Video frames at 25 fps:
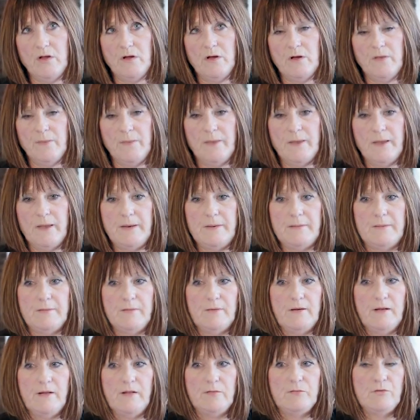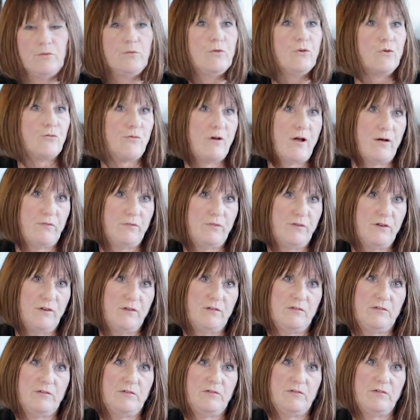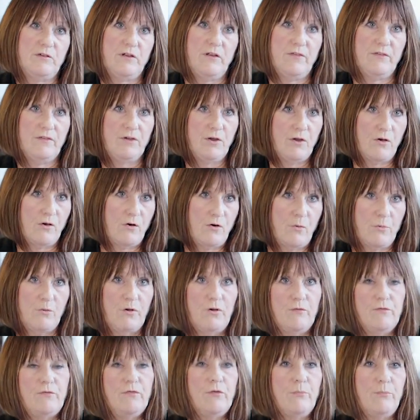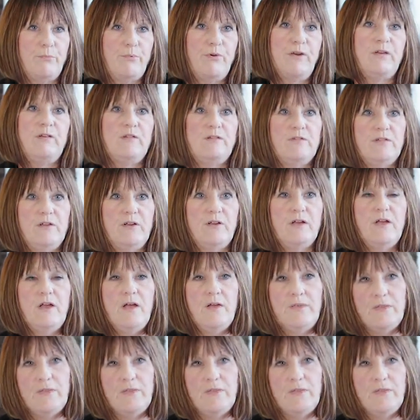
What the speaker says: and then I'll do the graphics and the artwork for the printer.